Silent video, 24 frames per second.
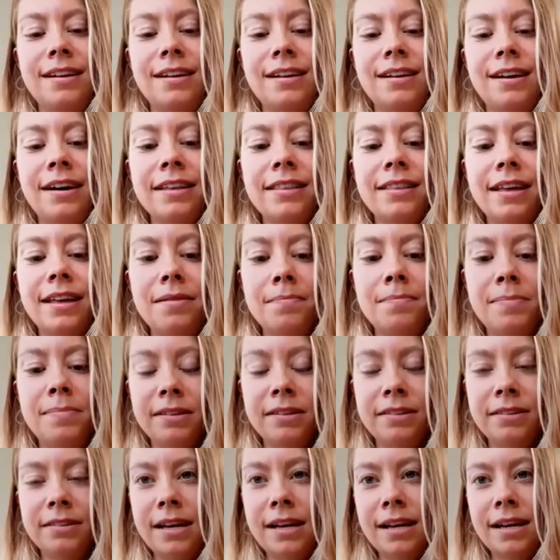i let it
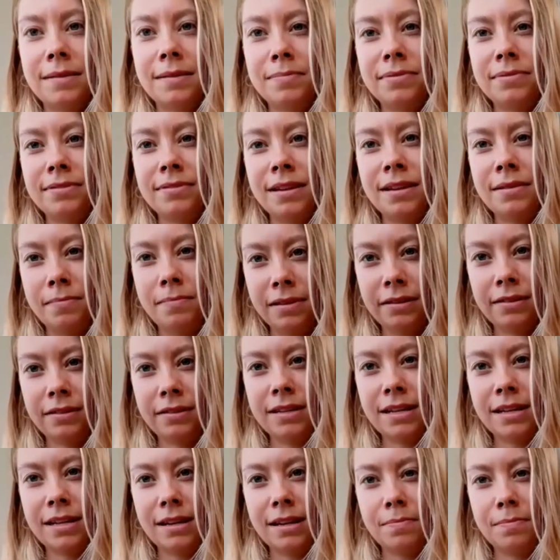build up and build
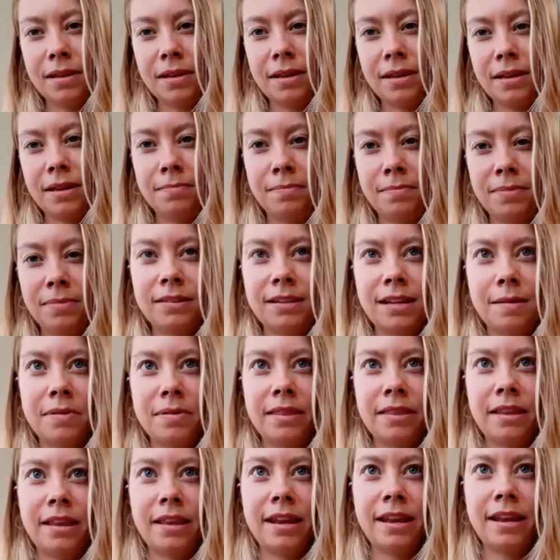up and build up
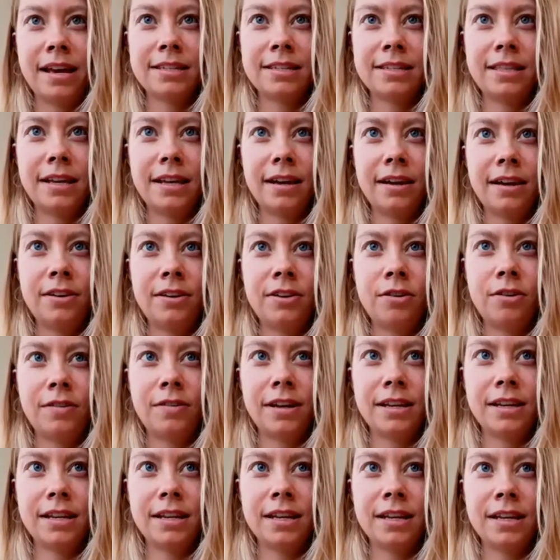and the next thing i know
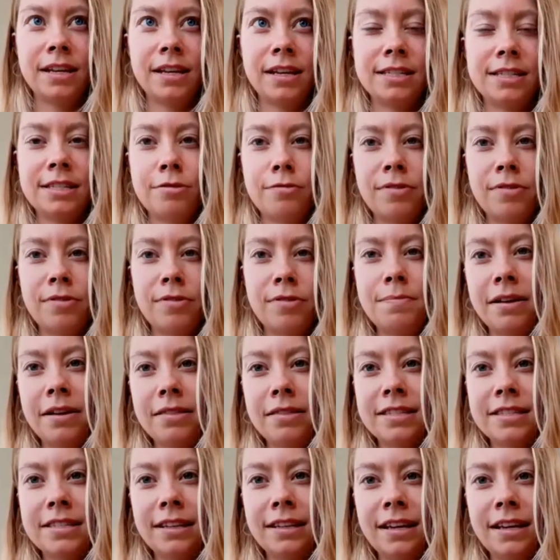it it's three
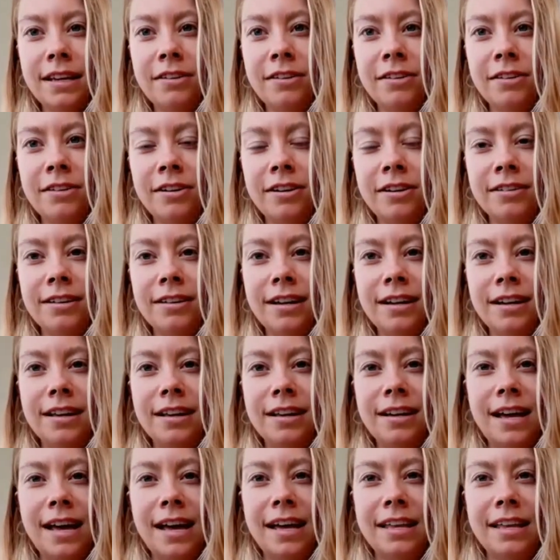months later
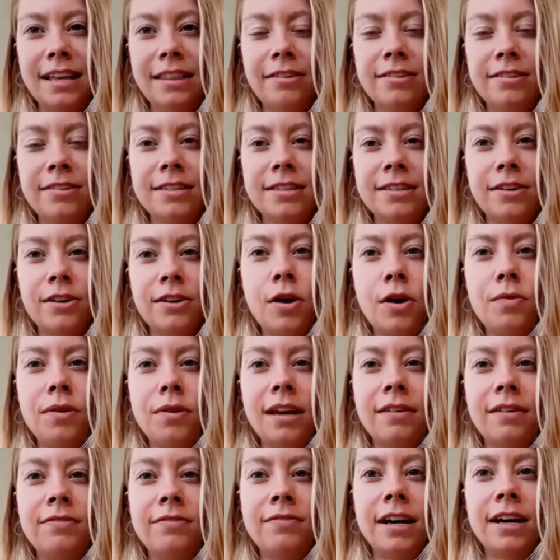and there's a coating
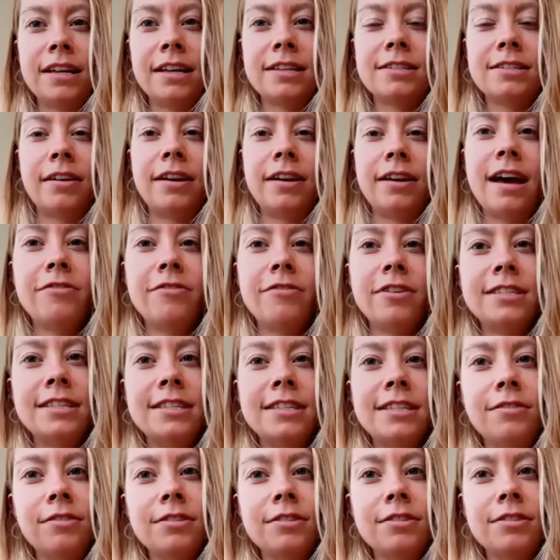of dust on every
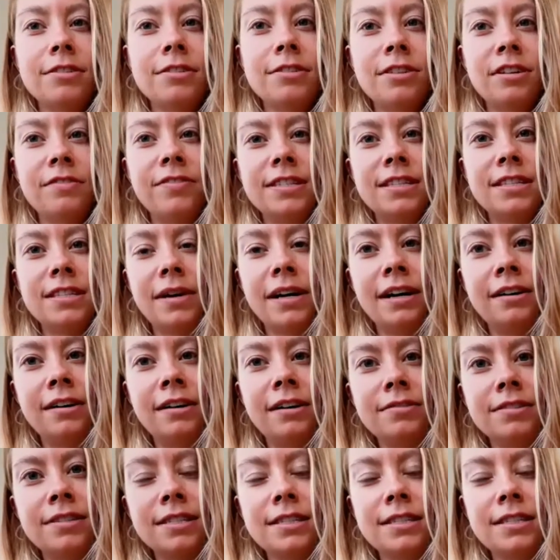single surface in my
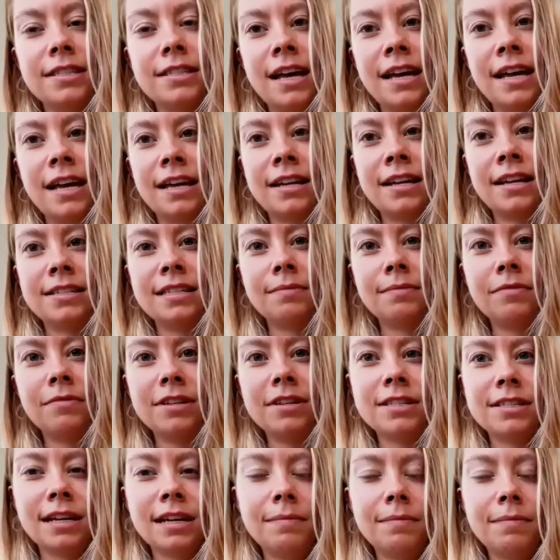house and
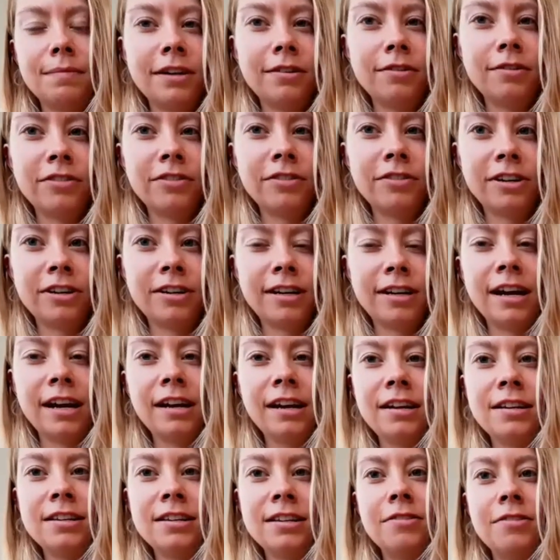someone's coming over and i
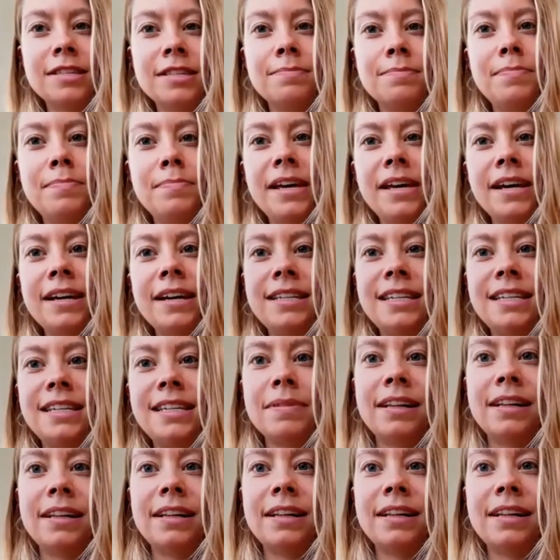need to do this big deep
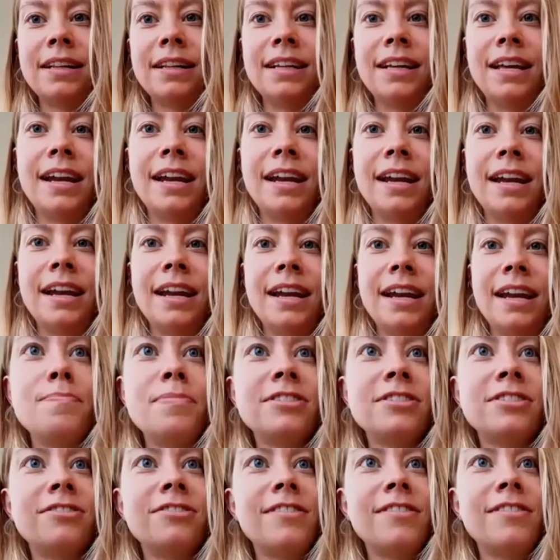clean and it's
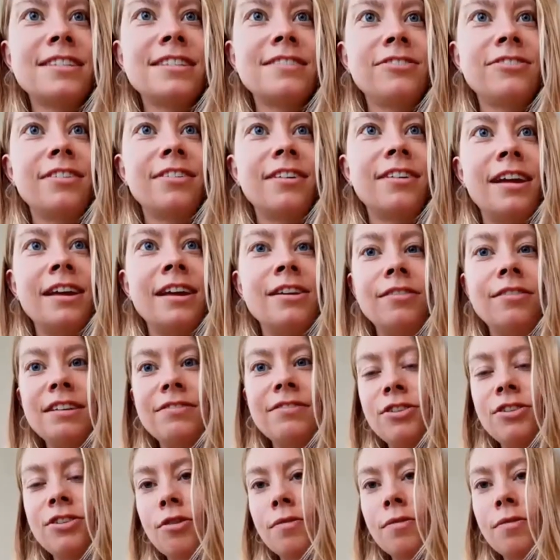super stressful and i don't
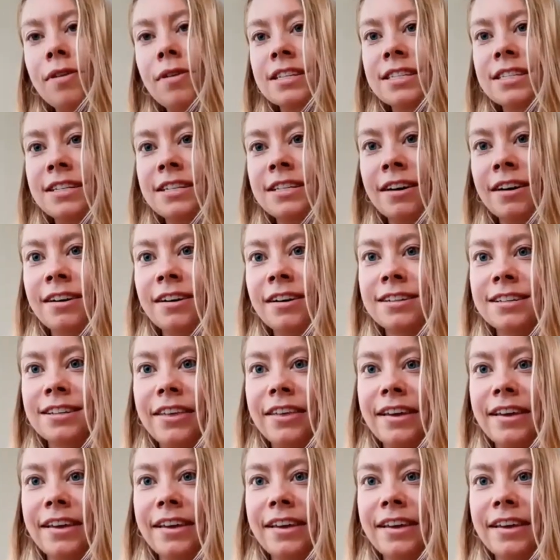even know where to start